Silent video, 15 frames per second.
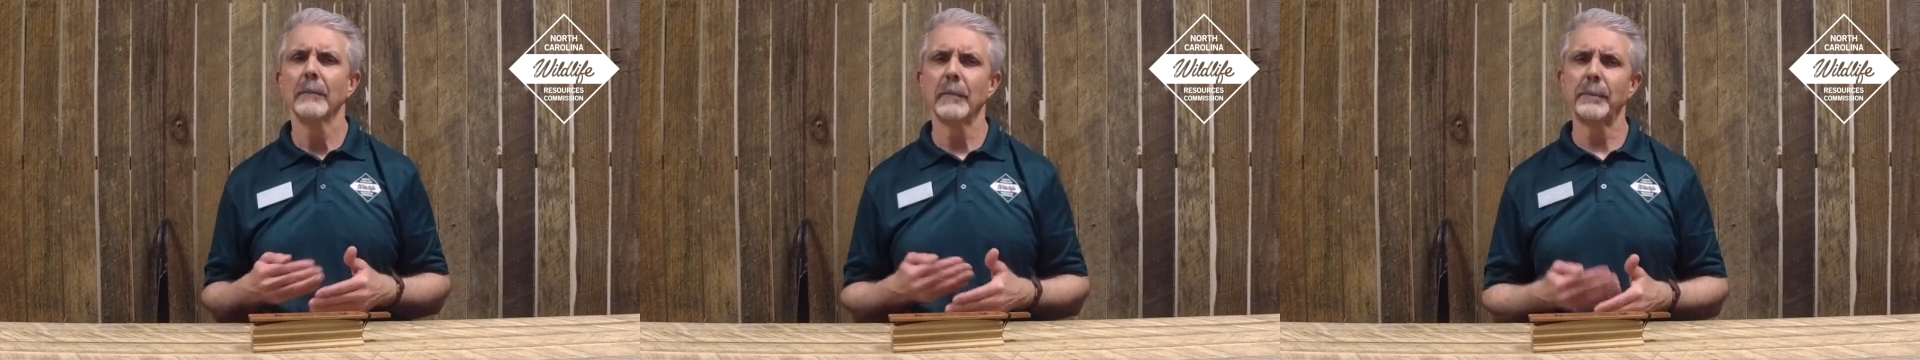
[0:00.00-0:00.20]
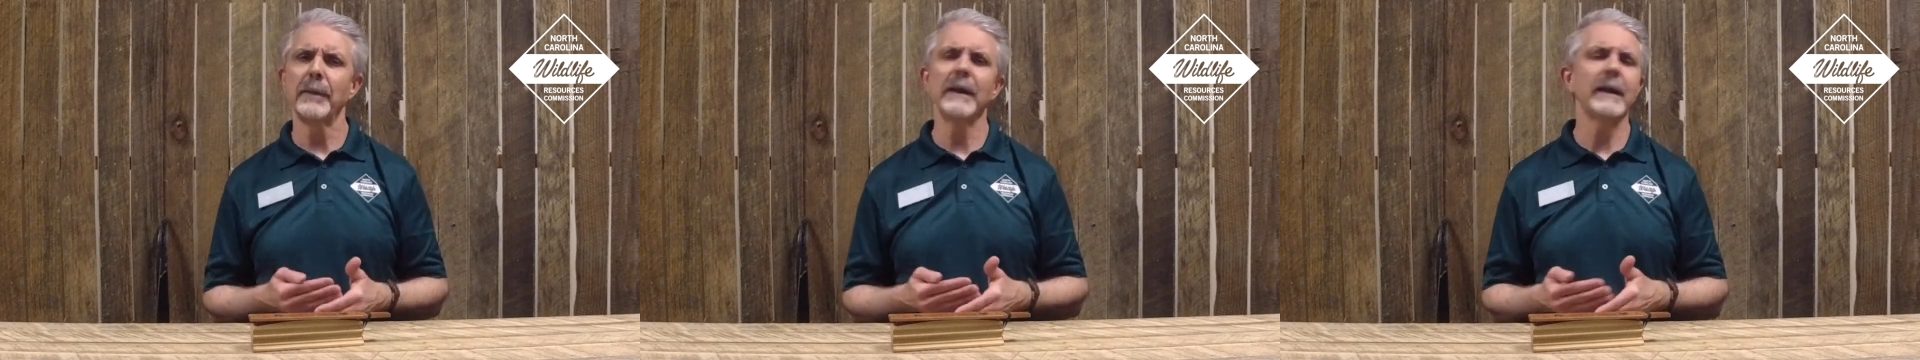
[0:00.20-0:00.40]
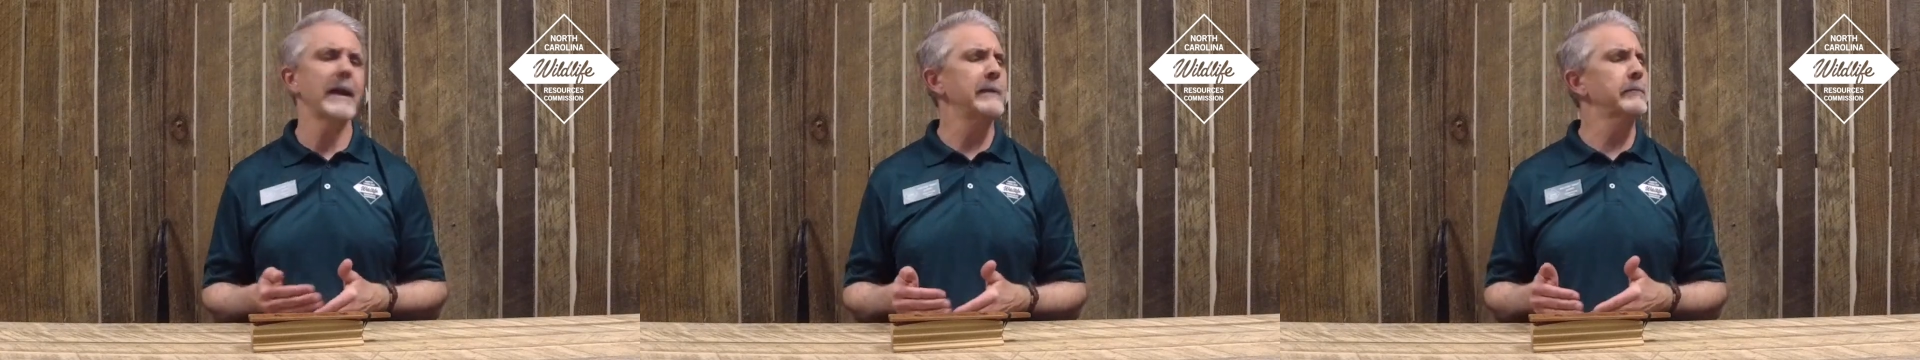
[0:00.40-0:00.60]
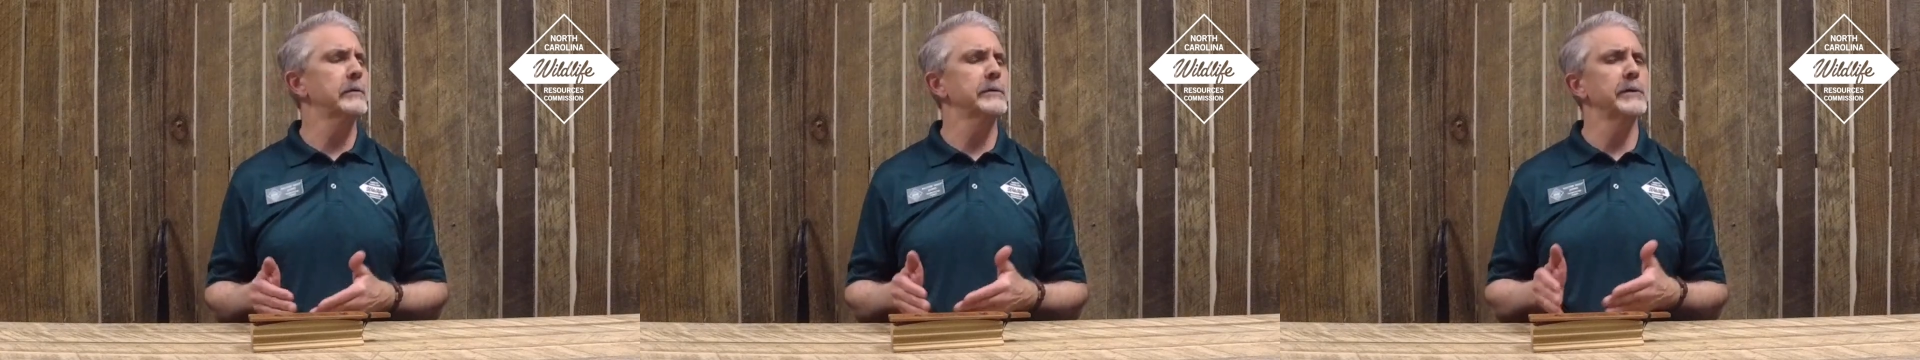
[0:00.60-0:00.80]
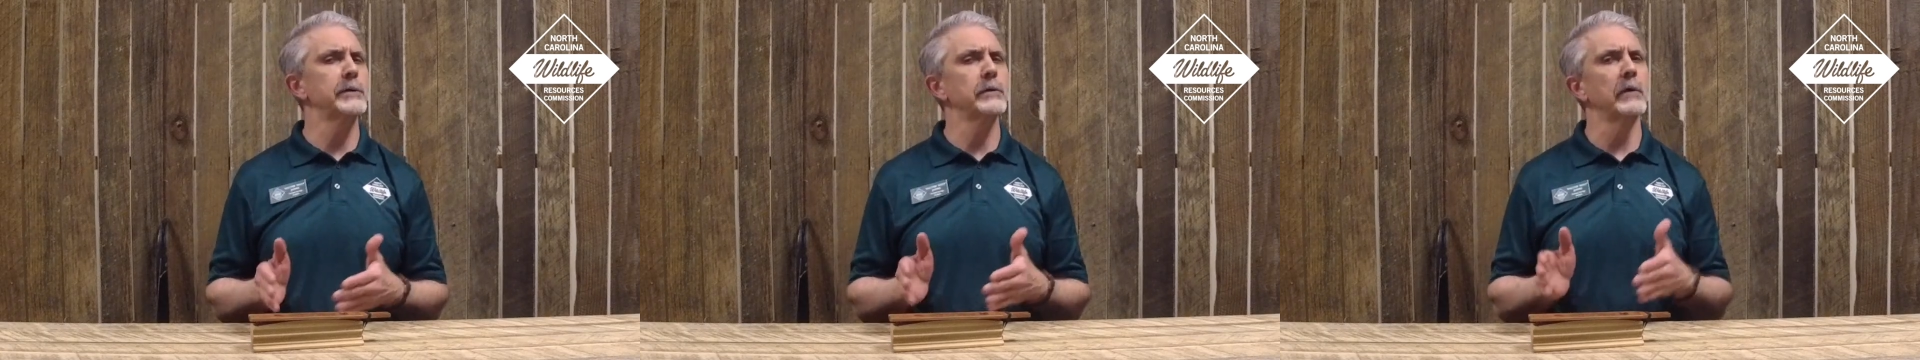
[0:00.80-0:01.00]
But being
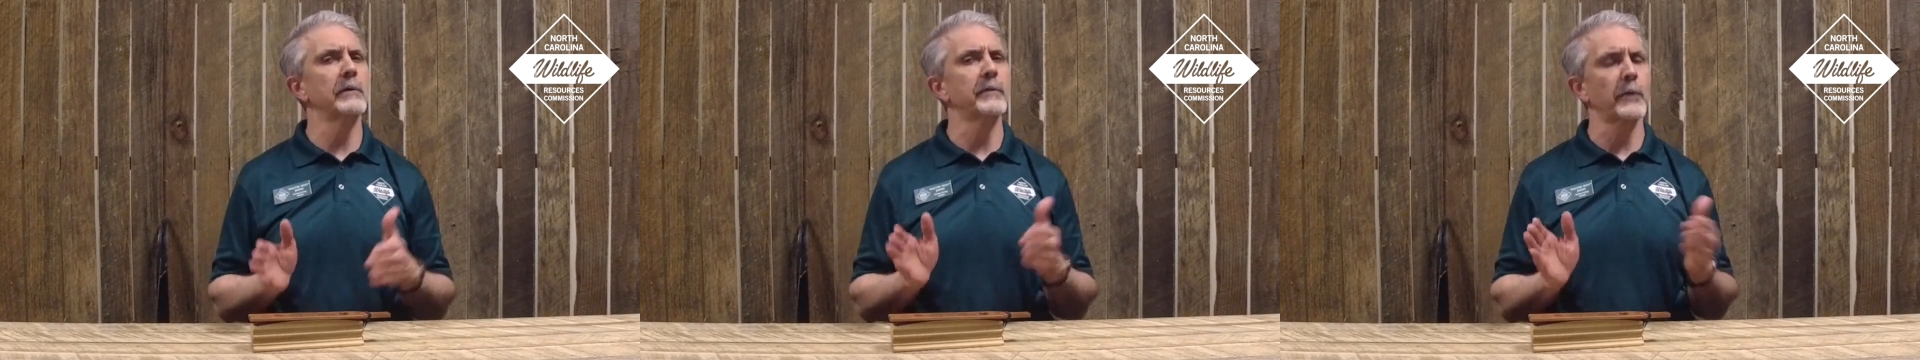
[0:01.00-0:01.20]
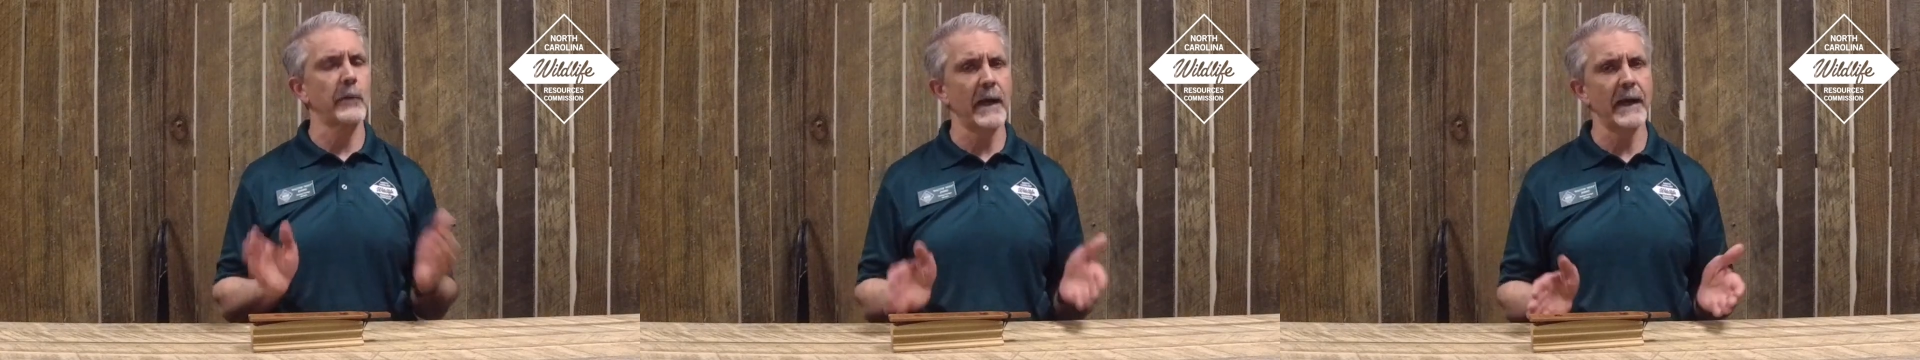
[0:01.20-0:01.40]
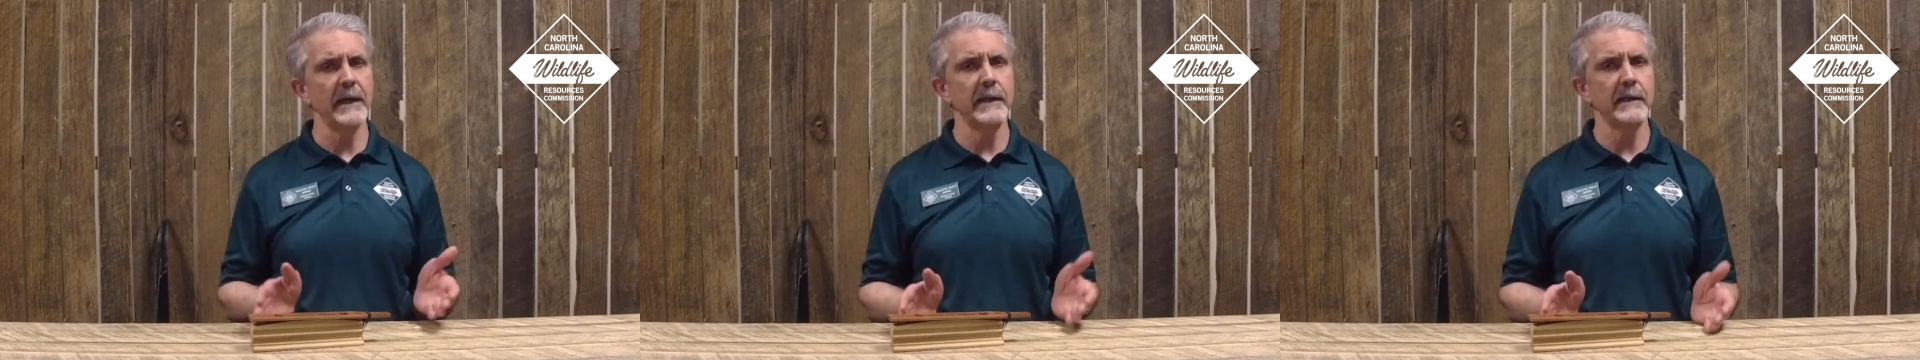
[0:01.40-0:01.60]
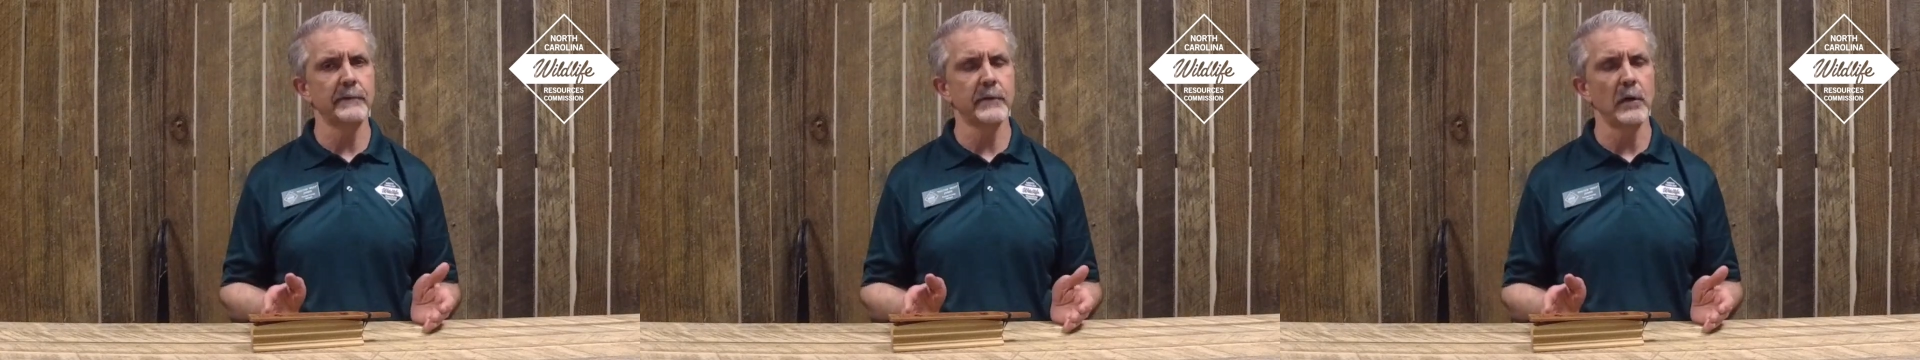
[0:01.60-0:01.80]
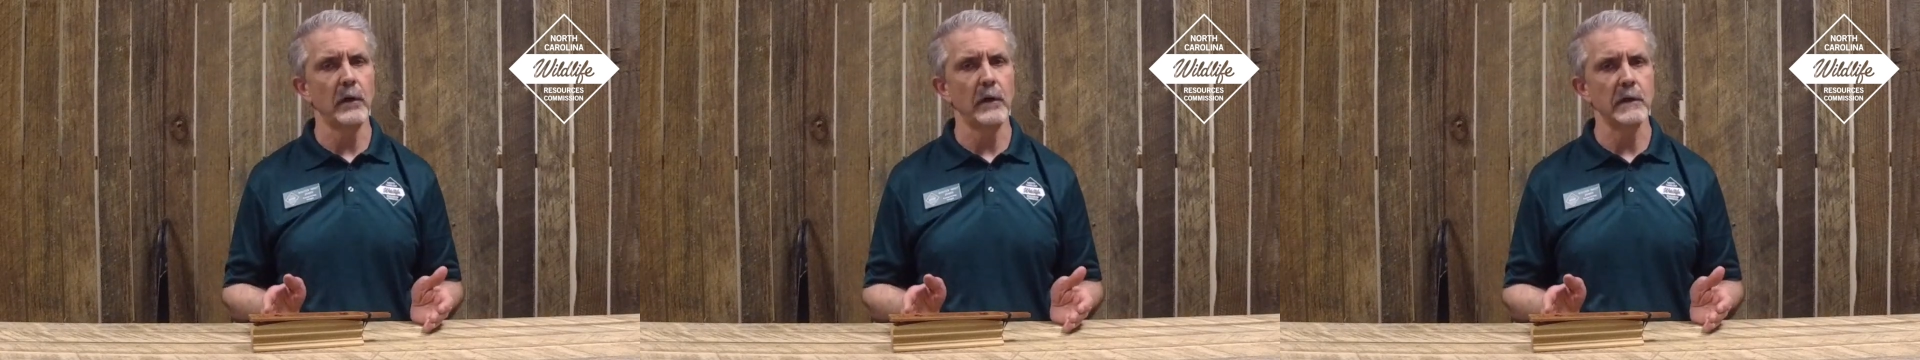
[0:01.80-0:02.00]
able to do a variety
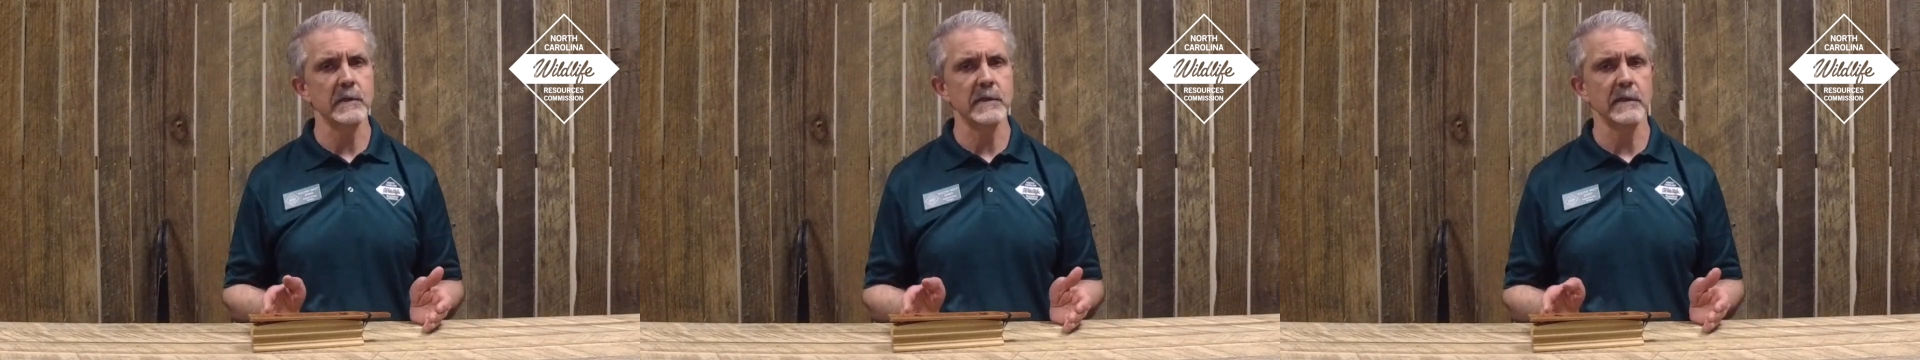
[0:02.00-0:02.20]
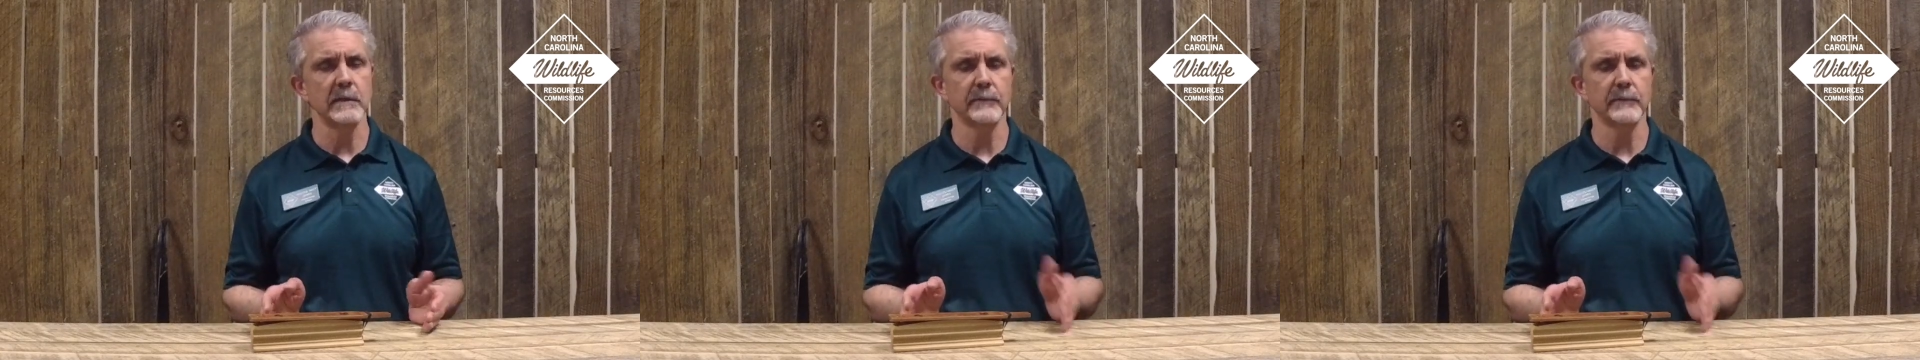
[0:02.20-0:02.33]
of calls,